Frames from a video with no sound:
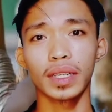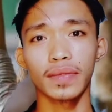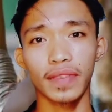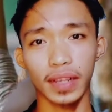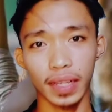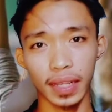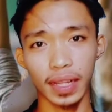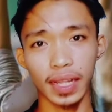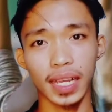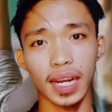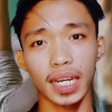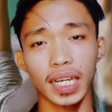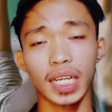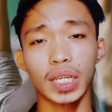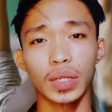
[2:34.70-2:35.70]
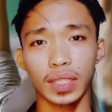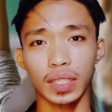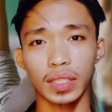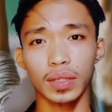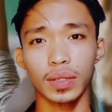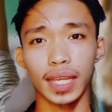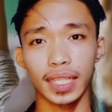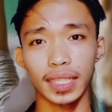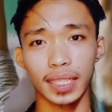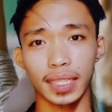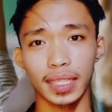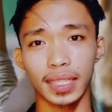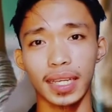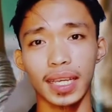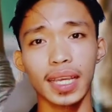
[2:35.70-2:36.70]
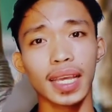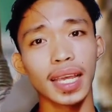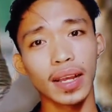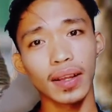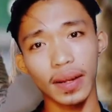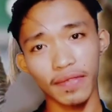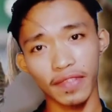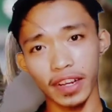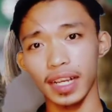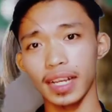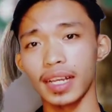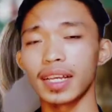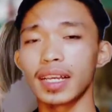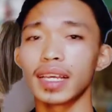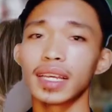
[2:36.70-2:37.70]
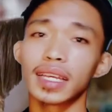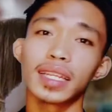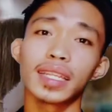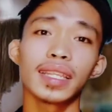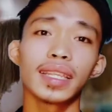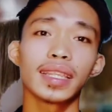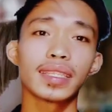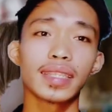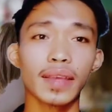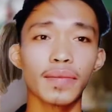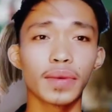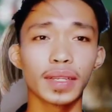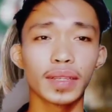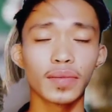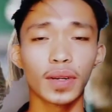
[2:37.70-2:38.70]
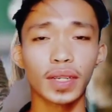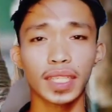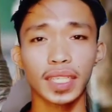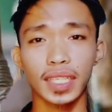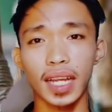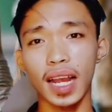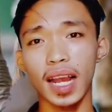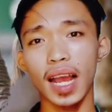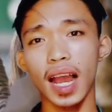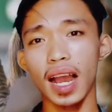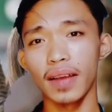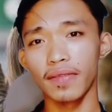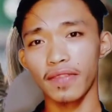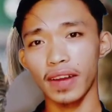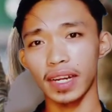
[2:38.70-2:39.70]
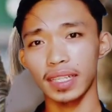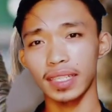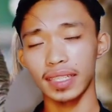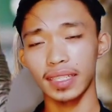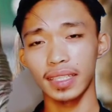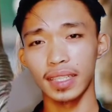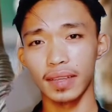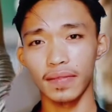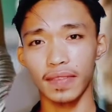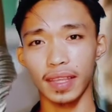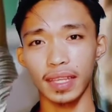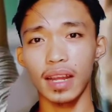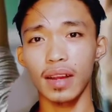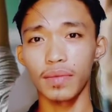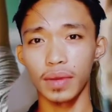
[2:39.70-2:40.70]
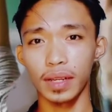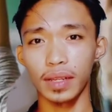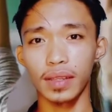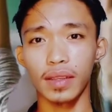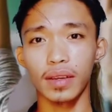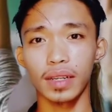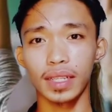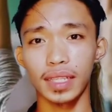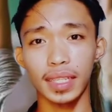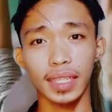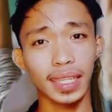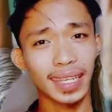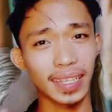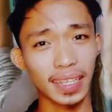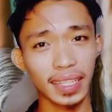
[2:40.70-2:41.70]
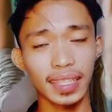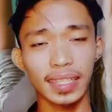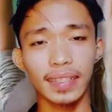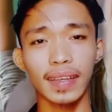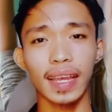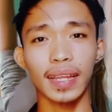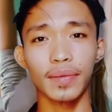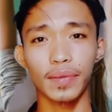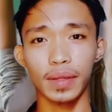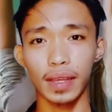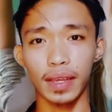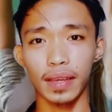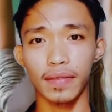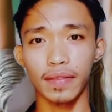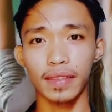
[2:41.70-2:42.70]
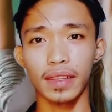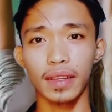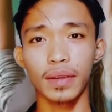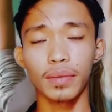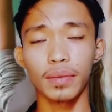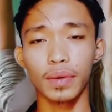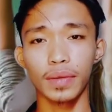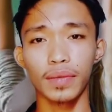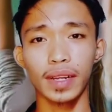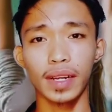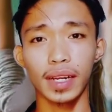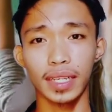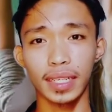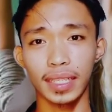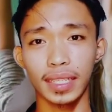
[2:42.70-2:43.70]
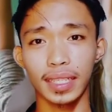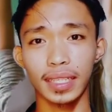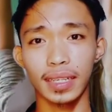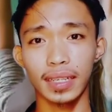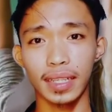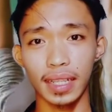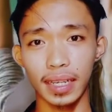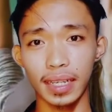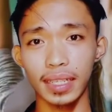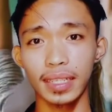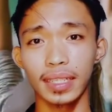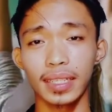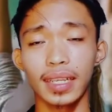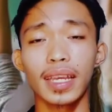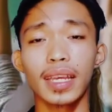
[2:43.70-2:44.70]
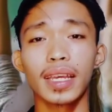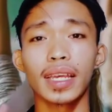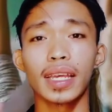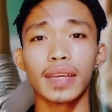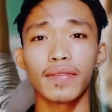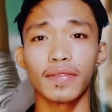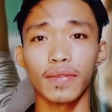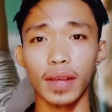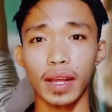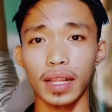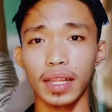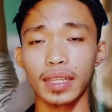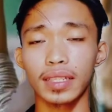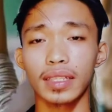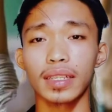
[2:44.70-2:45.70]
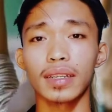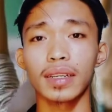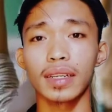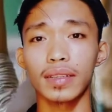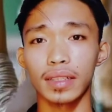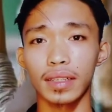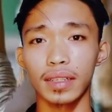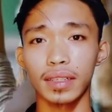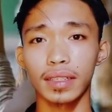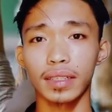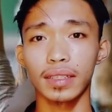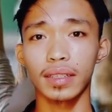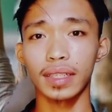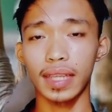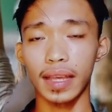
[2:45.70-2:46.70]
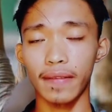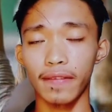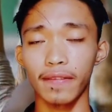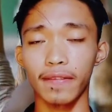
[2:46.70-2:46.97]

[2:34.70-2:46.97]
familiar to the students. However, simpler words paraphrasing activity is somewhat more creative and can enhance vocabulary of the learners as well as the teacher himself.